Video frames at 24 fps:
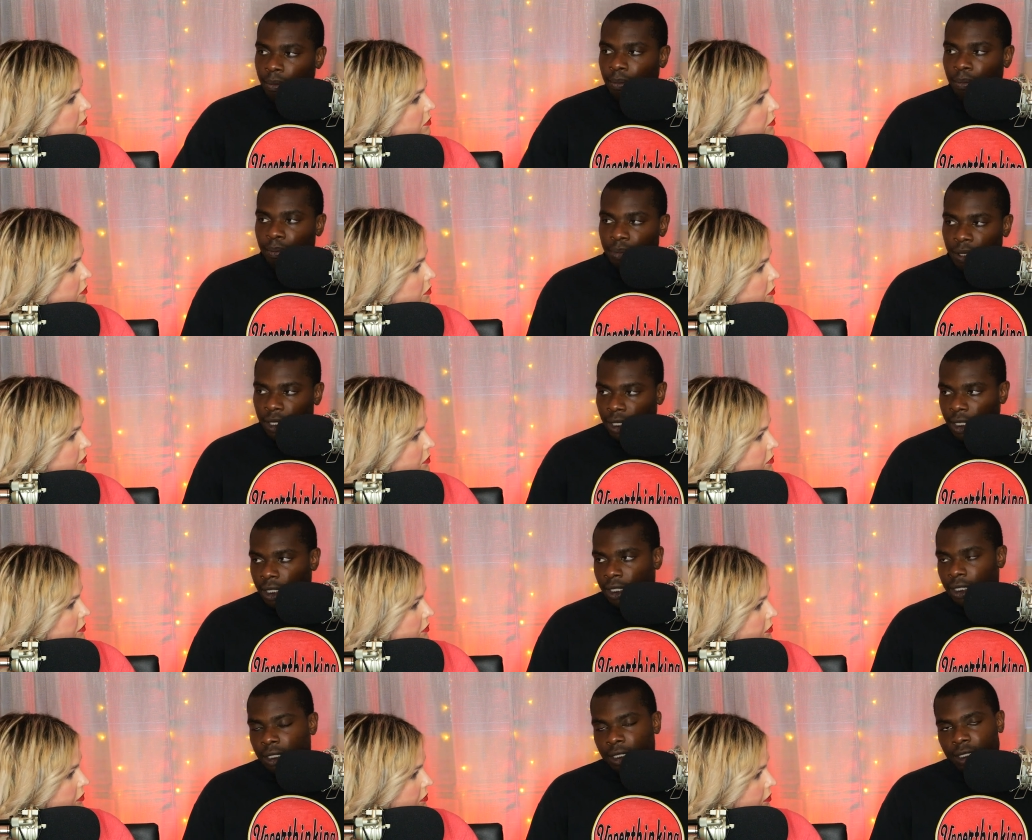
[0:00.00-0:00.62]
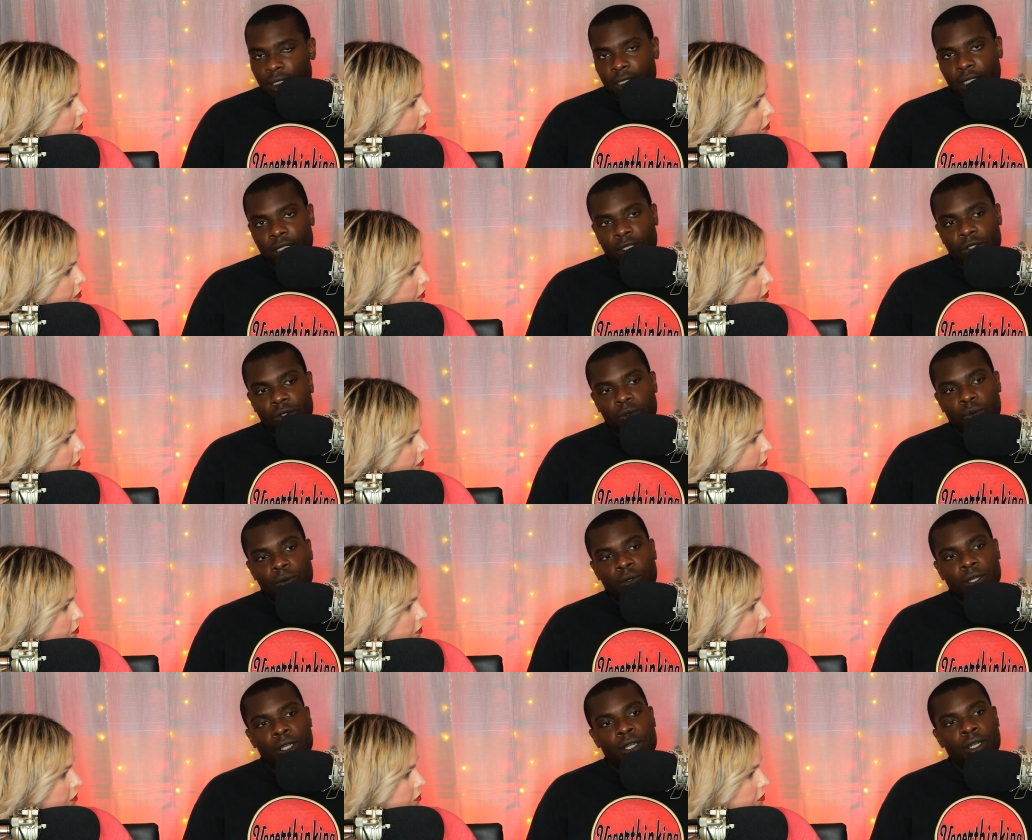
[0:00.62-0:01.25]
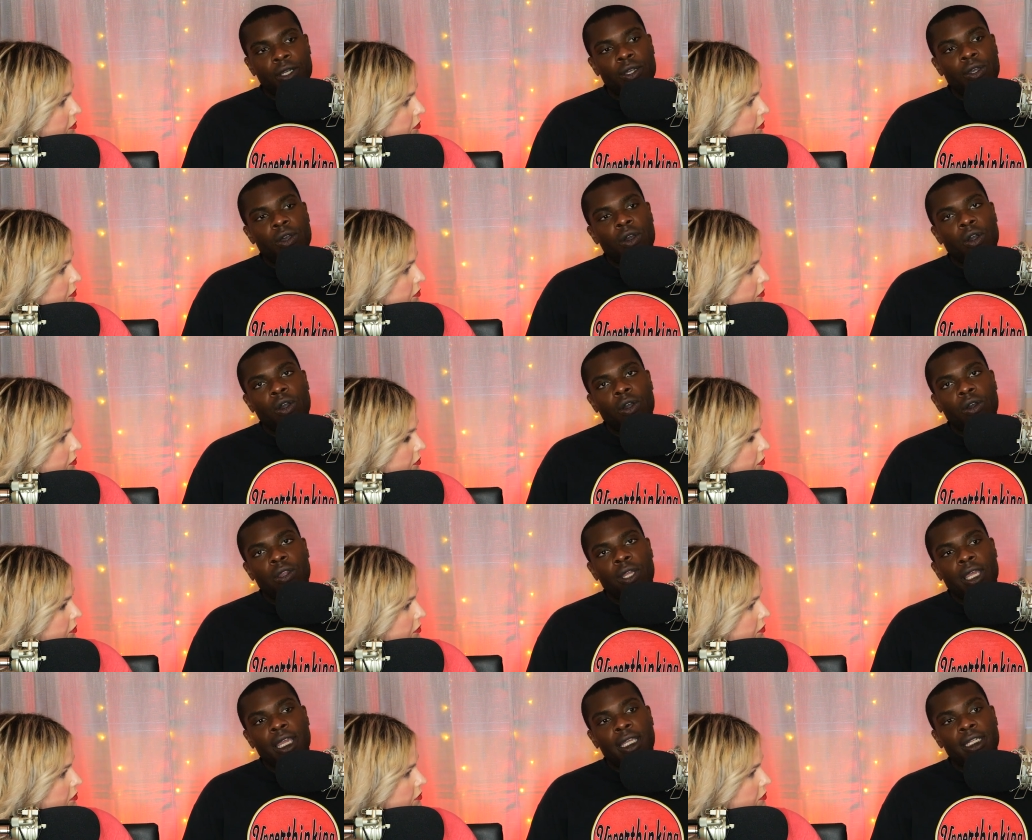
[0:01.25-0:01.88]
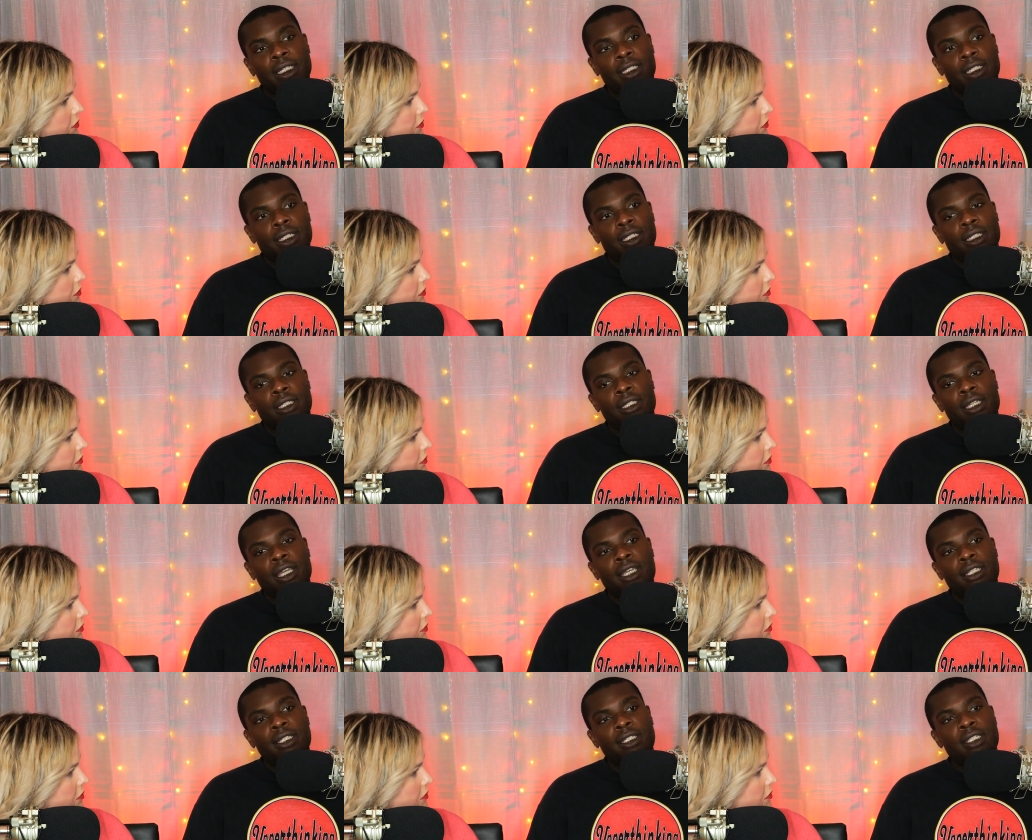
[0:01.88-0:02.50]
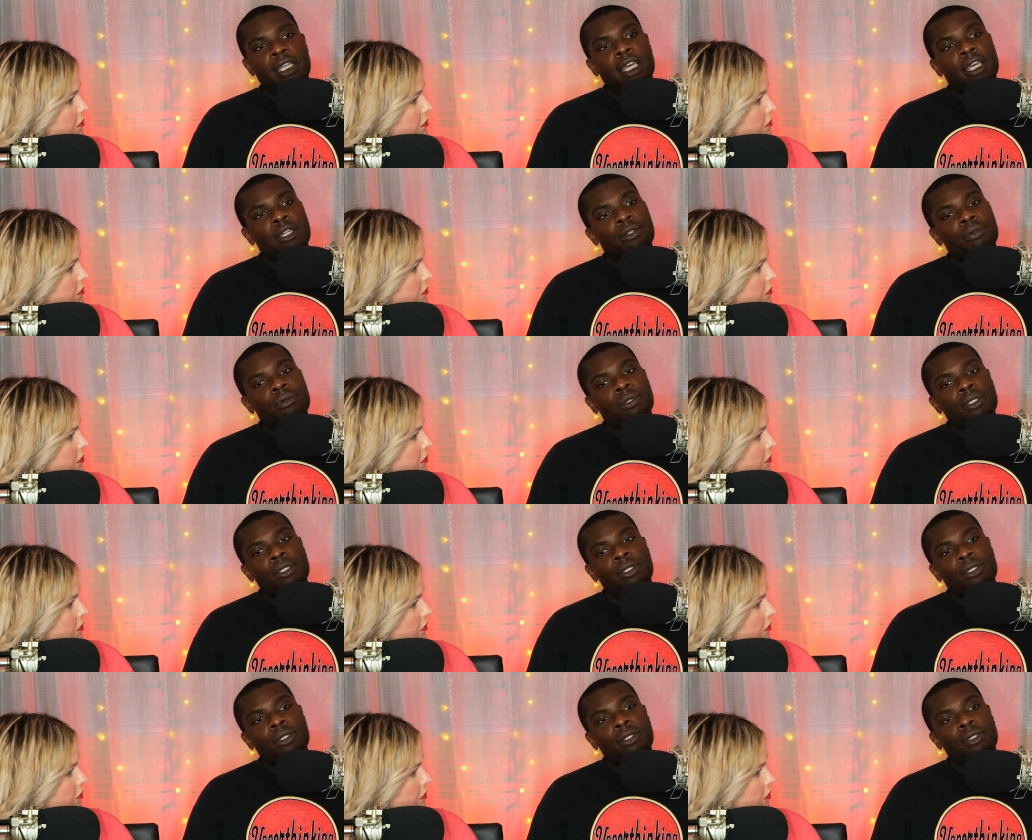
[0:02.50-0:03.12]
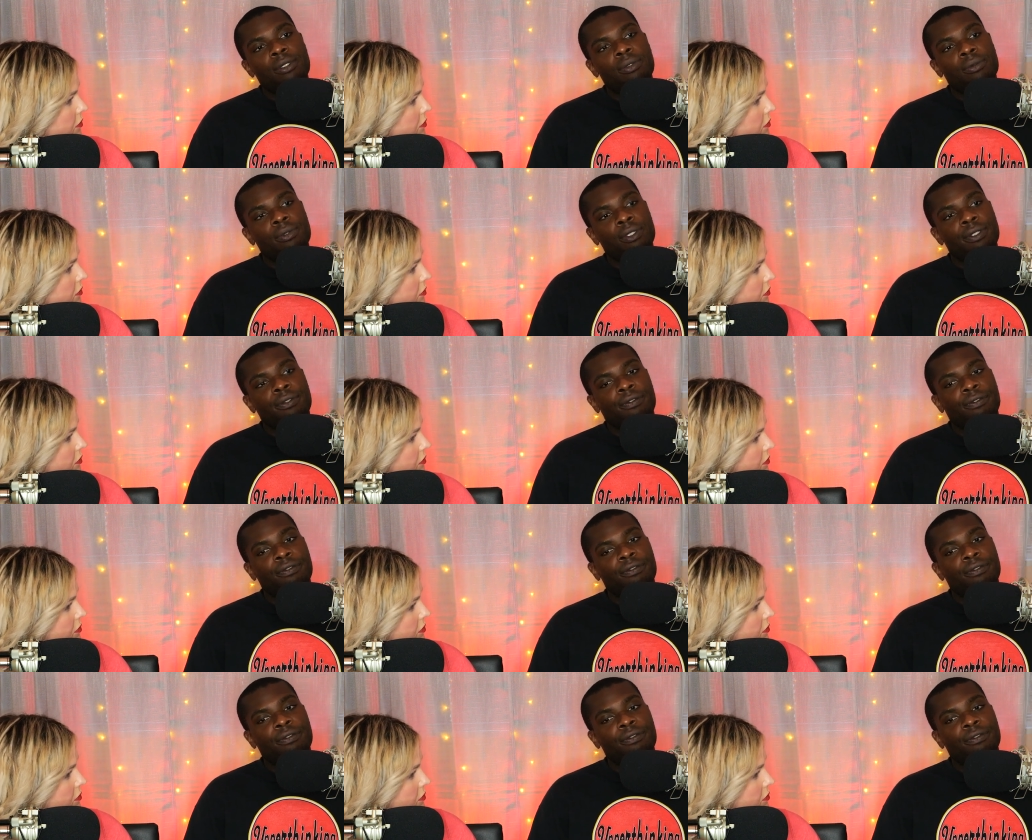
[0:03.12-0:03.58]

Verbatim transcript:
Speaker 1: but in a sense where all I did that Saturn return was